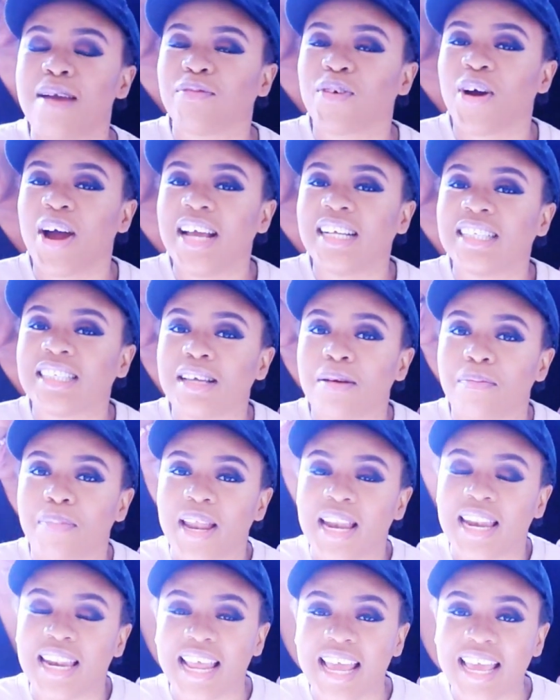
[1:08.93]
am going to
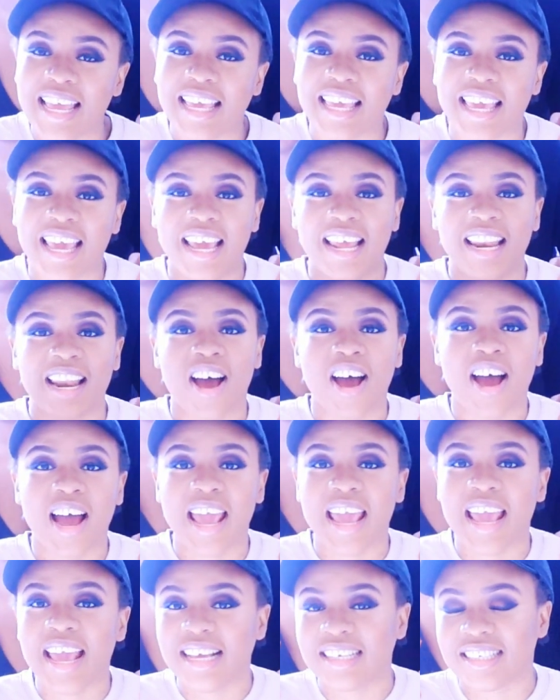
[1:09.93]
be linking
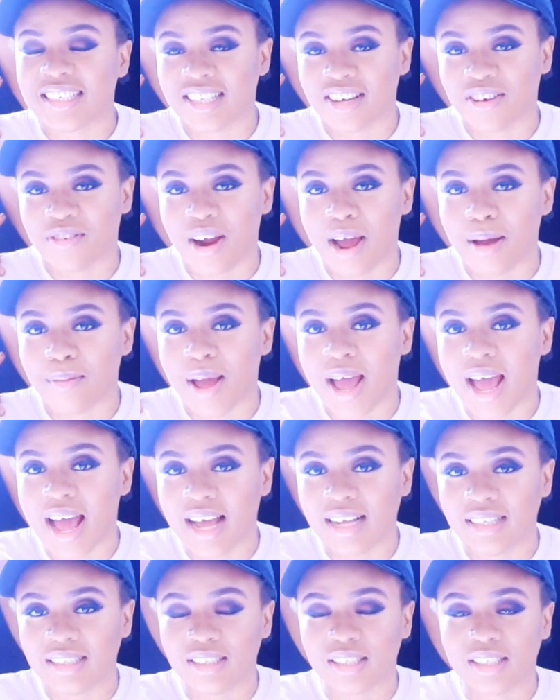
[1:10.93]
her Instagram
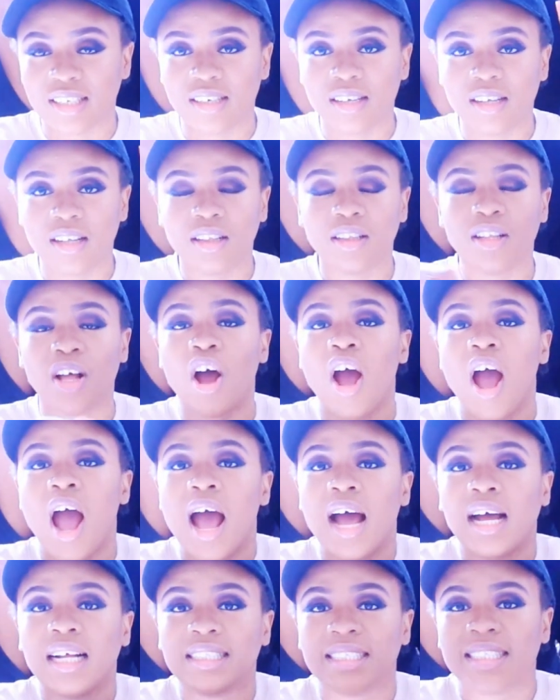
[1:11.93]
handle
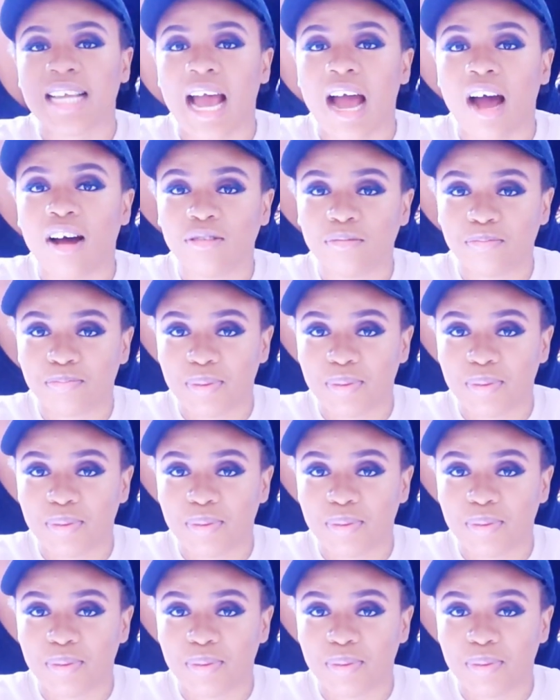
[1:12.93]
down